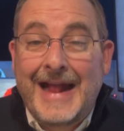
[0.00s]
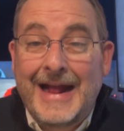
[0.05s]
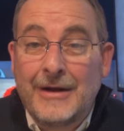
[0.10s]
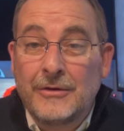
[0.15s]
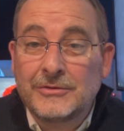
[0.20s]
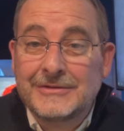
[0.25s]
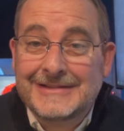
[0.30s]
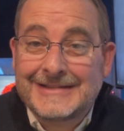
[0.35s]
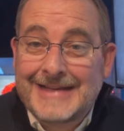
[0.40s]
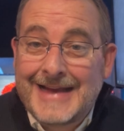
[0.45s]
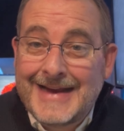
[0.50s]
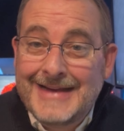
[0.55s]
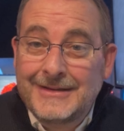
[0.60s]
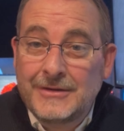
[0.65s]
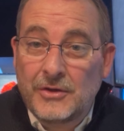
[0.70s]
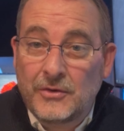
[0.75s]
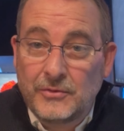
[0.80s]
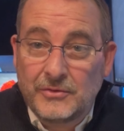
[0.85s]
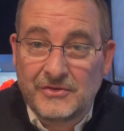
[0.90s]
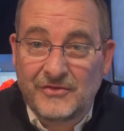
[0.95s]

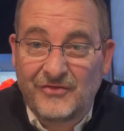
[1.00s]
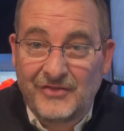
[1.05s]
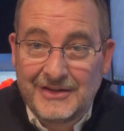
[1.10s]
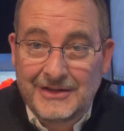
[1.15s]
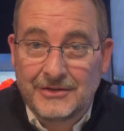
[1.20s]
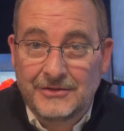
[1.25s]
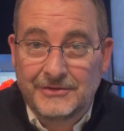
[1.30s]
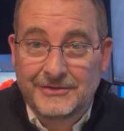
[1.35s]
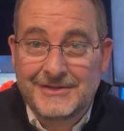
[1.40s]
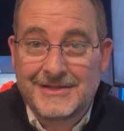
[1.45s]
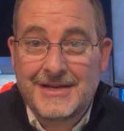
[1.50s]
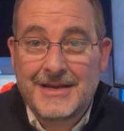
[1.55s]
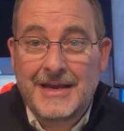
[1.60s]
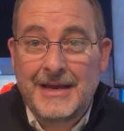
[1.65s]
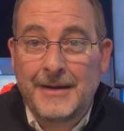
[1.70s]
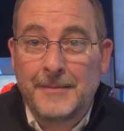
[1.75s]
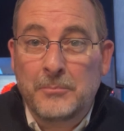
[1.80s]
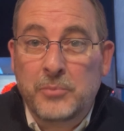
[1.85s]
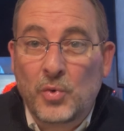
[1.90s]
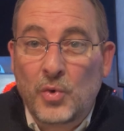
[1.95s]
outside those fields
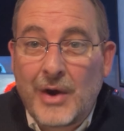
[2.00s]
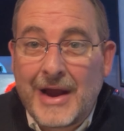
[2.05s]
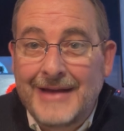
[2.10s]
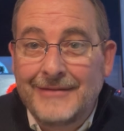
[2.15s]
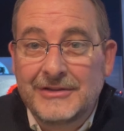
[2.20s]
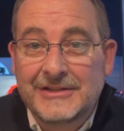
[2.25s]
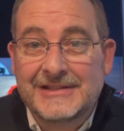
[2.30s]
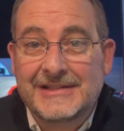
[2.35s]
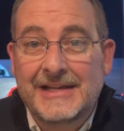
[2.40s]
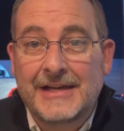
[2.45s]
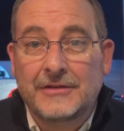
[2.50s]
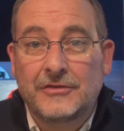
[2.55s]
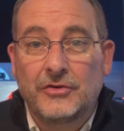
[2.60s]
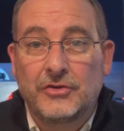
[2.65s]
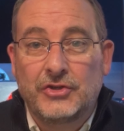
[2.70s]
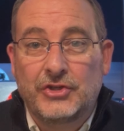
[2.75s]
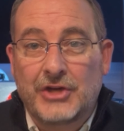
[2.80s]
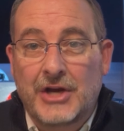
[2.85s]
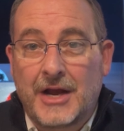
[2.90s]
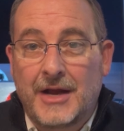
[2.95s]
in private sector
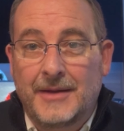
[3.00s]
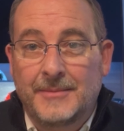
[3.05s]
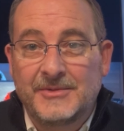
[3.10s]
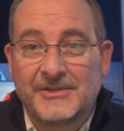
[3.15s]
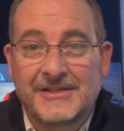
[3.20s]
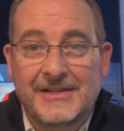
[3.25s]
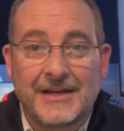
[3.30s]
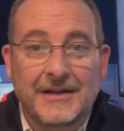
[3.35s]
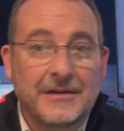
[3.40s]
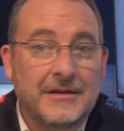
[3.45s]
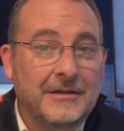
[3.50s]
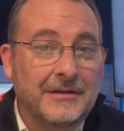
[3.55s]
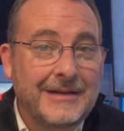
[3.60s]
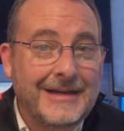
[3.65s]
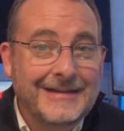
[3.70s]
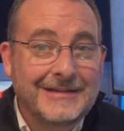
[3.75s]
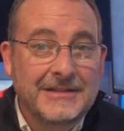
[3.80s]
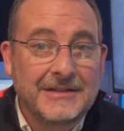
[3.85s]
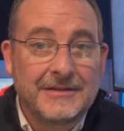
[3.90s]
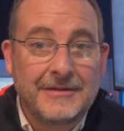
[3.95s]
jobs that
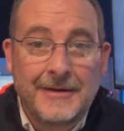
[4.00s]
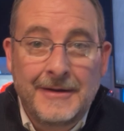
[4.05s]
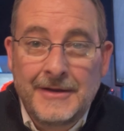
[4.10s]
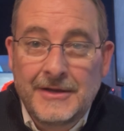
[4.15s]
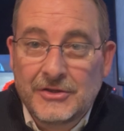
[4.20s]
collected